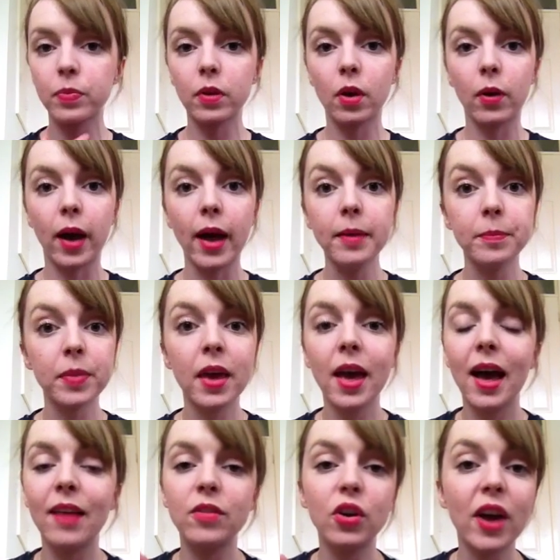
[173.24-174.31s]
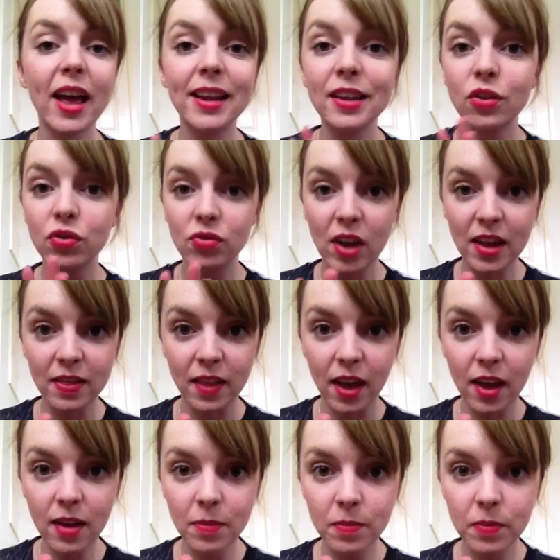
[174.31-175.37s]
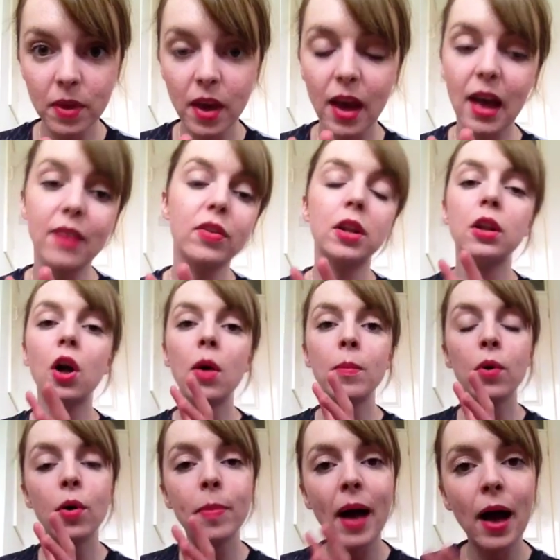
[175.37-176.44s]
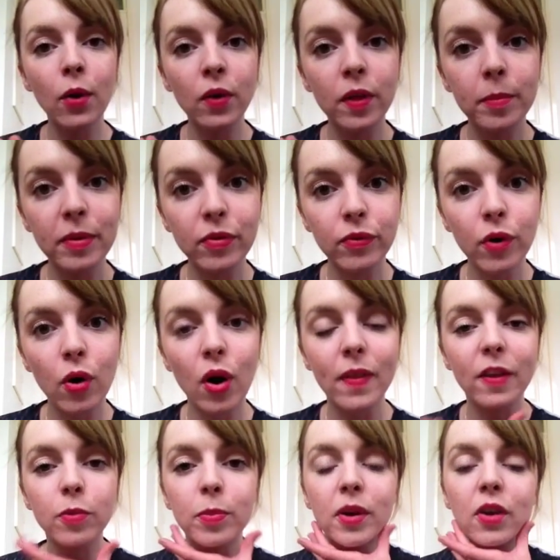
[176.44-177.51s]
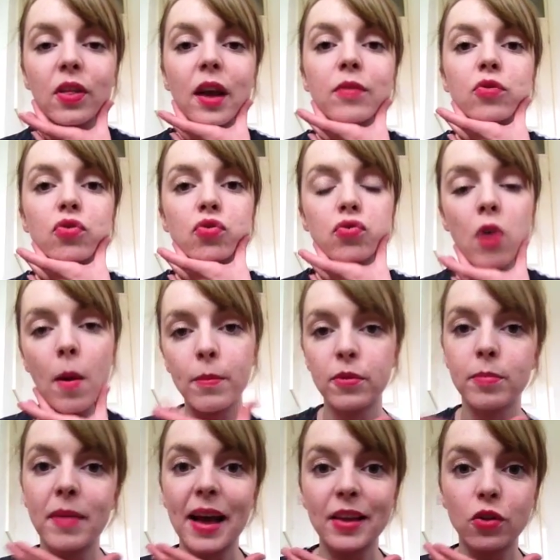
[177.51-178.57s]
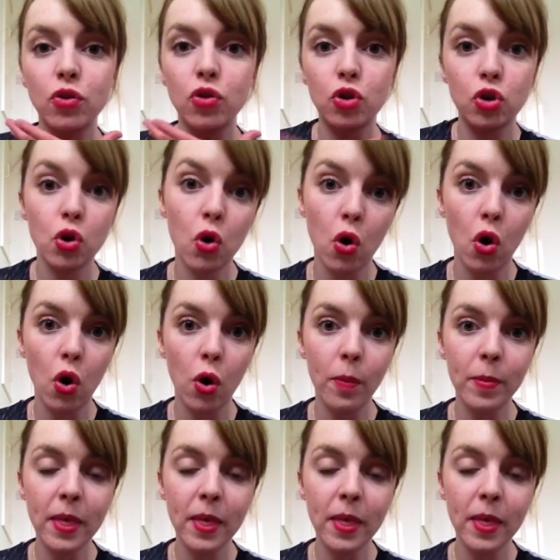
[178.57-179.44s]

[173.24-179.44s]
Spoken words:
Okay, I've not got any strain there. I have a lot more power than before, and that's because I've dropped my jaw.